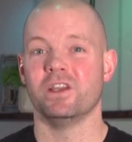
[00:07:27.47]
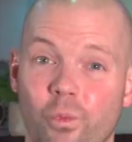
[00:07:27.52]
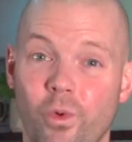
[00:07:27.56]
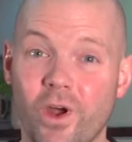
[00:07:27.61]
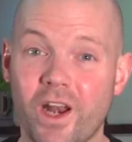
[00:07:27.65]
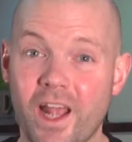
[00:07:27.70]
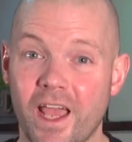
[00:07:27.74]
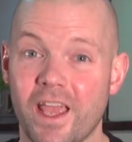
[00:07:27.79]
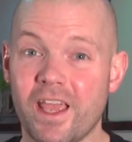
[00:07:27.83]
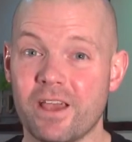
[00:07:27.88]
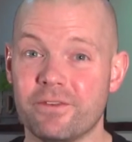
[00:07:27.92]

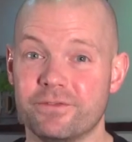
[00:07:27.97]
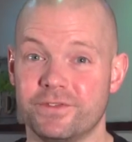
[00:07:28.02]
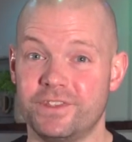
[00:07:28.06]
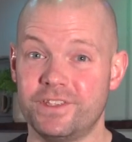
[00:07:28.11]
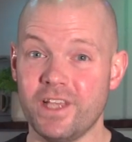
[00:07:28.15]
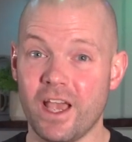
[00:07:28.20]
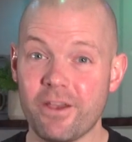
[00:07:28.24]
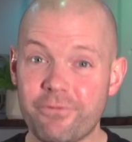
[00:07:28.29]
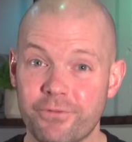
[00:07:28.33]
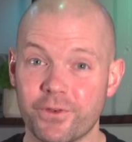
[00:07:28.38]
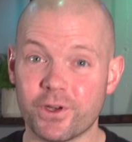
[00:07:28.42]
What I have
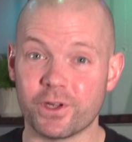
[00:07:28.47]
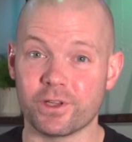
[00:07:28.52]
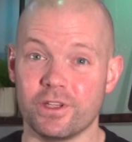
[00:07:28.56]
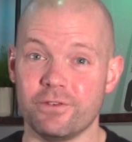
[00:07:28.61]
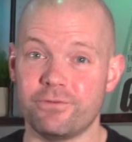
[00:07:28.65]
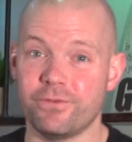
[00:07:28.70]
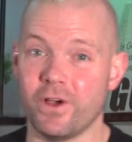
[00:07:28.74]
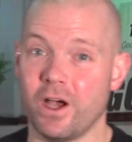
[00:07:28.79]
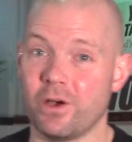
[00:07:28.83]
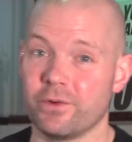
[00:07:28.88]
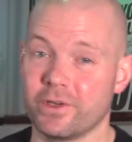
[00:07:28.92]
definitely
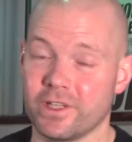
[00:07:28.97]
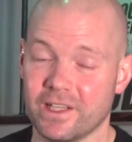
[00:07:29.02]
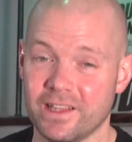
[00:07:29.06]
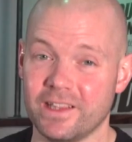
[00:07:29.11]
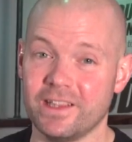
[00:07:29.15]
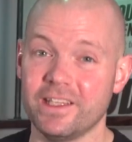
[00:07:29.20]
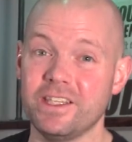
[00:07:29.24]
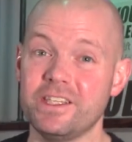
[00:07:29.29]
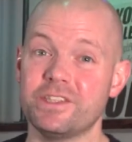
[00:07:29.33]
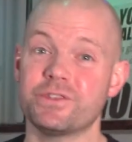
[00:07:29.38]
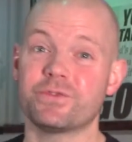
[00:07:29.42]
found, at
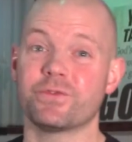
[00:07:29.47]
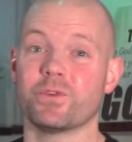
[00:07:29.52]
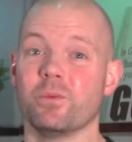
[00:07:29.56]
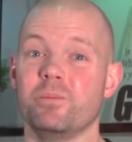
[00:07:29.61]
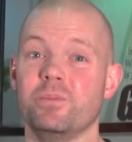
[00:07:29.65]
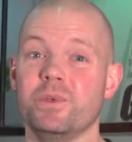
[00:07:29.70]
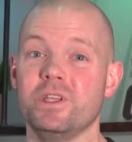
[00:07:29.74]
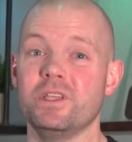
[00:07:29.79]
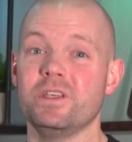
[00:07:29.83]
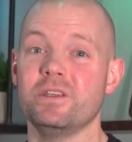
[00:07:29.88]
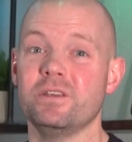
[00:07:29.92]
least for
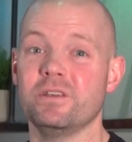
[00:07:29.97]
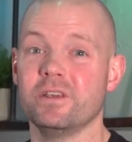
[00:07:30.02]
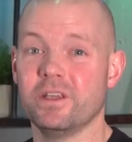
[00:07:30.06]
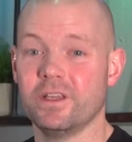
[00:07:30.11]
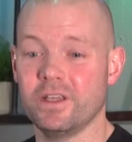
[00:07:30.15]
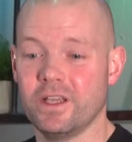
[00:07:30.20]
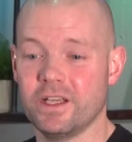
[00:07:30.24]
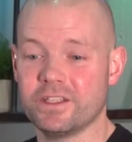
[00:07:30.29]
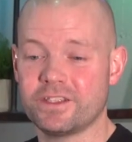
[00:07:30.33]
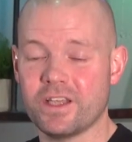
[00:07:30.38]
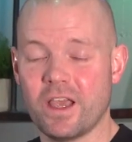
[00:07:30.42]
me,
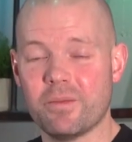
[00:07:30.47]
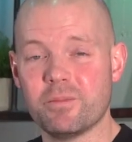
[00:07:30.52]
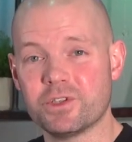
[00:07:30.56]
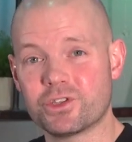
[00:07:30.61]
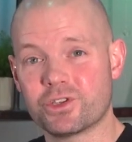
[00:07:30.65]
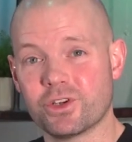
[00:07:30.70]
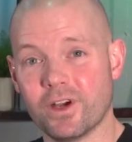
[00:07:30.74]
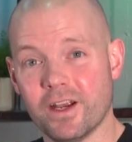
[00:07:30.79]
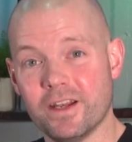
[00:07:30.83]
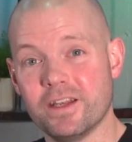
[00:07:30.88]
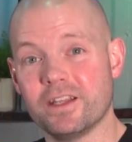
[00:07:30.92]
as I've been
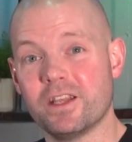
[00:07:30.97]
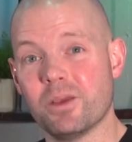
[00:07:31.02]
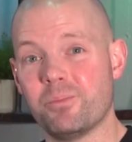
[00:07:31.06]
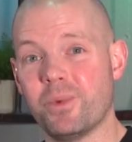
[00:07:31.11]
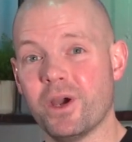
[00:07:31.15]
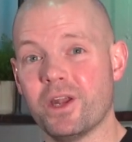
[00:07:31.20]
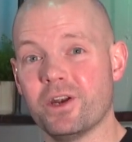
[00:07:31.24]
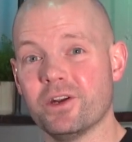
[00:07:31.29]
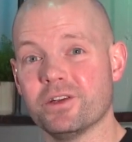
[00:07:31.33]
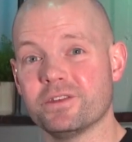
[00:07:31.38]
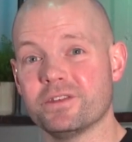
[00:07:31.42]
trying to get
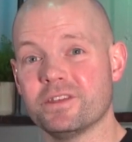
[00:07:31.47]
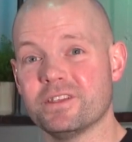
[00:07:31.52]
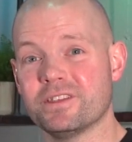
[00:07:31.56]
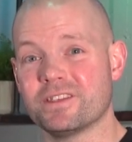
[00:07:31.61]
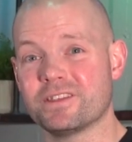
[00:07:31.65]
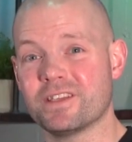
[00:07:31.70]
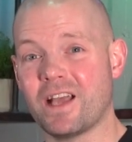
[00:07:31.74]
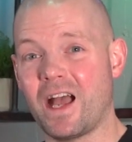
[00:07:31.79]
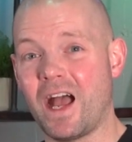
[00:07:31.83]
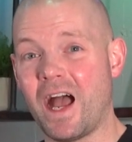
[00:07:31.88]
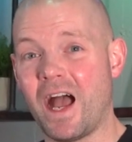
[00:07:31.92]
better at this,
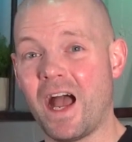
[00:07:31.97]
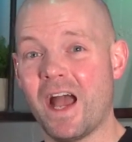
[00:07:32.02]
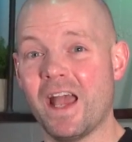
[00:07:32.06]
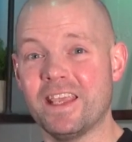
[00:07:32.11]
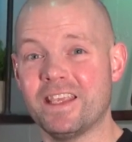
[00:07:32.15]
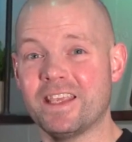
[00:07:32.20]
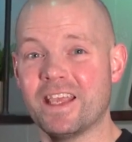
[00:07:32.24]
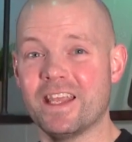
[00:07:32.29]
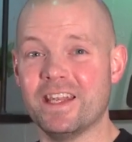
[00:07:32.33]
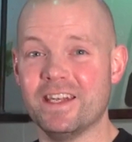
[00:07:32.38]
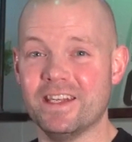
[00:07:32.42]
is I
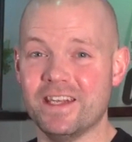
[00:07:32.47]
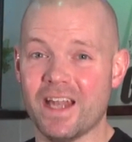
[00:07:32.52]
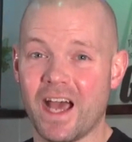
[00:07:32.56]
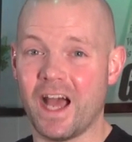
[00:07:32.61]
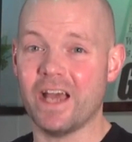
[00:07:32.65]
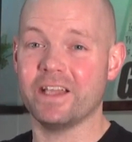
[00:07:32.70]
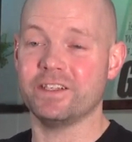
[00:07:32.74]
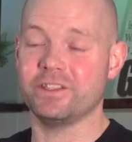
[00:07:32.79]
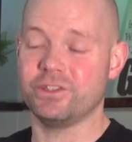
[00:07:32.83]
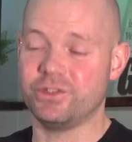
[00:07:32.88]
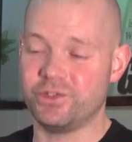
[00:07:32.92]

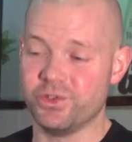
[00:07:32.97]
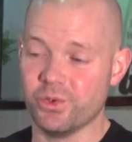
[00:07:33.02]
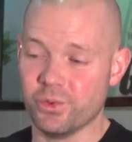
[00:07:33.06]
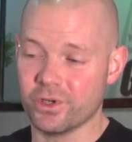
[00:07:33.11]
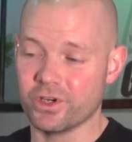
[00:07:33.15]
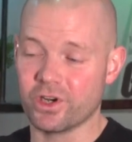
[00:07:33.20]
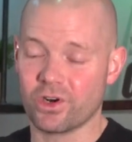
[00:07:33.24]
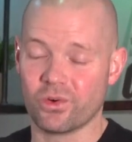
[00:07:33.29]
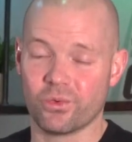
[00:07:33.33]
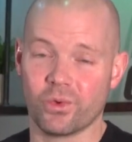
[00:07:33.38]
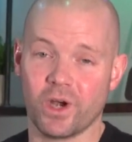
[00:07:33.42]
cannot do
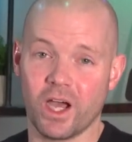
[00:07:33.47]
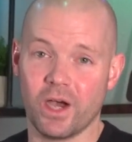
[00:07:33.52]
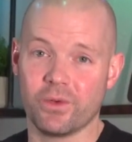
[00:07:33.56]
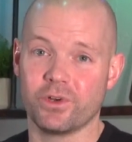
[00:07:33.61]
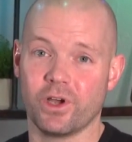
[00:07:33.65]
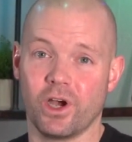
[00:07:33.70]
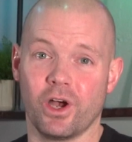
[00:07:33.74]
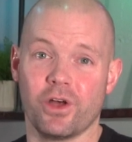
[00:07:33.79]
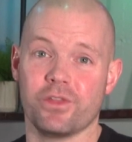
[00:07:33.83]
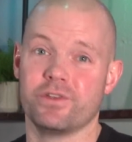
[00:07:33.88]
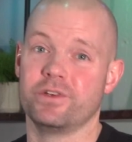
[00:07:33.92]
it around
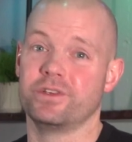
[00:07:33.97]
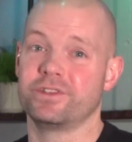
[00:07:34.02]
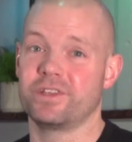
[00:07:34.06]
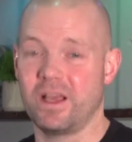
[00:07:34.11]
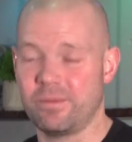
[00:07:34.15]
others.